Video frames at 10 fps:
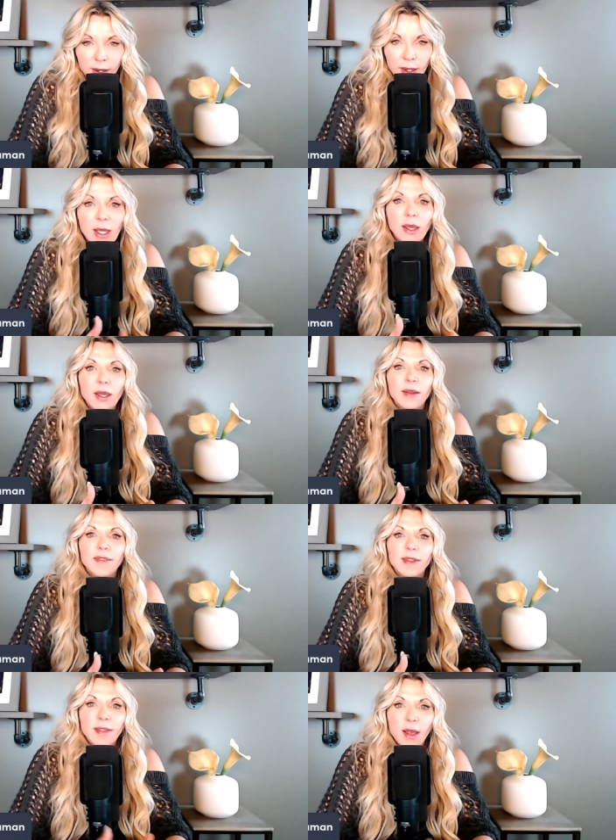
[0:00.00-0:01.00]
Give
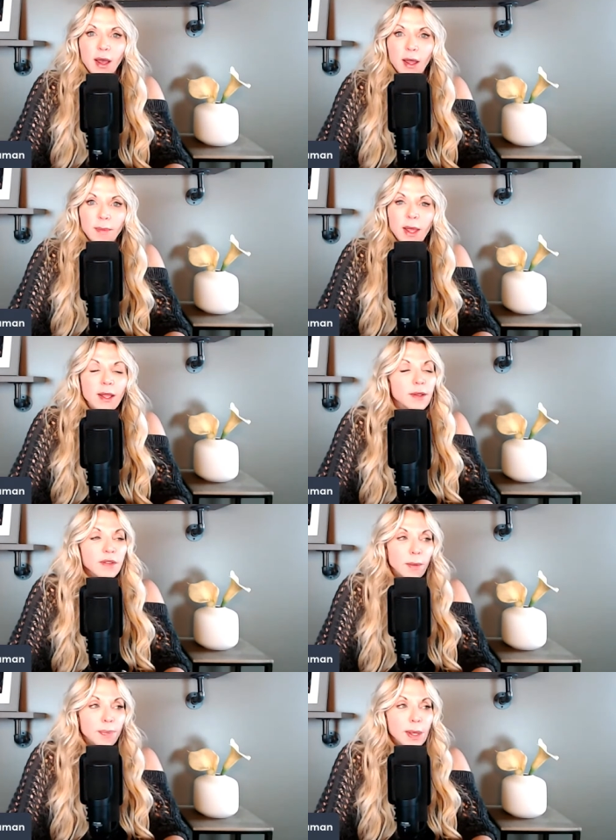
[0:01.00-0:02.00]
it time. Now,
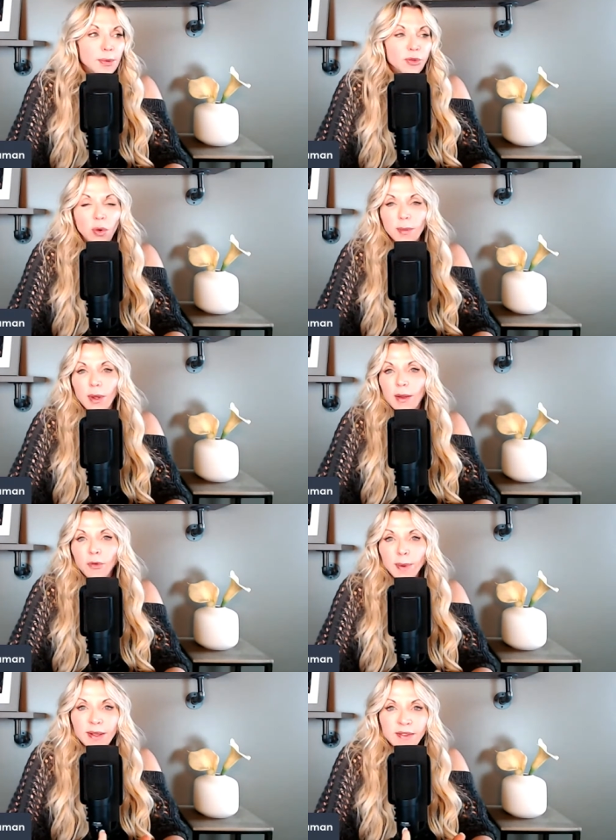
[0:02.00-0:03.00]
some people's hormone,
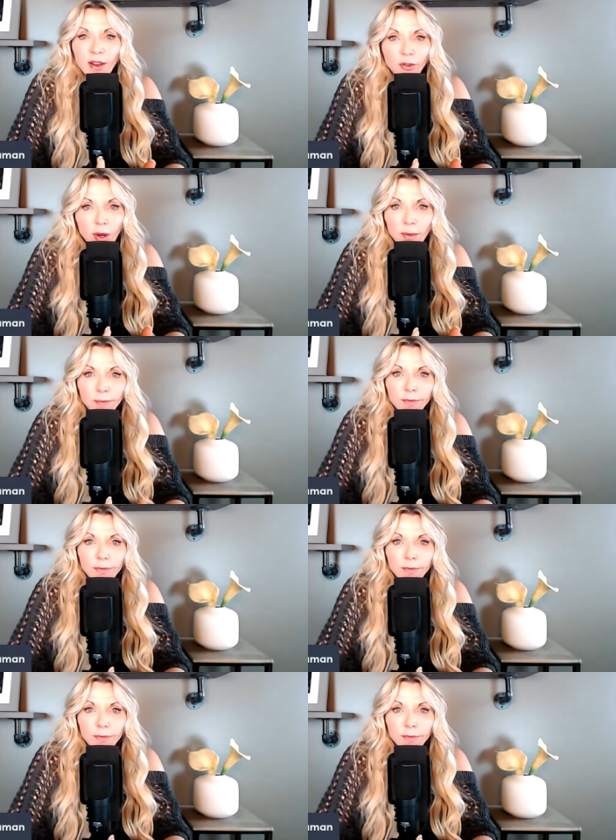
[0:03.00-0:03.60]
everybody's different.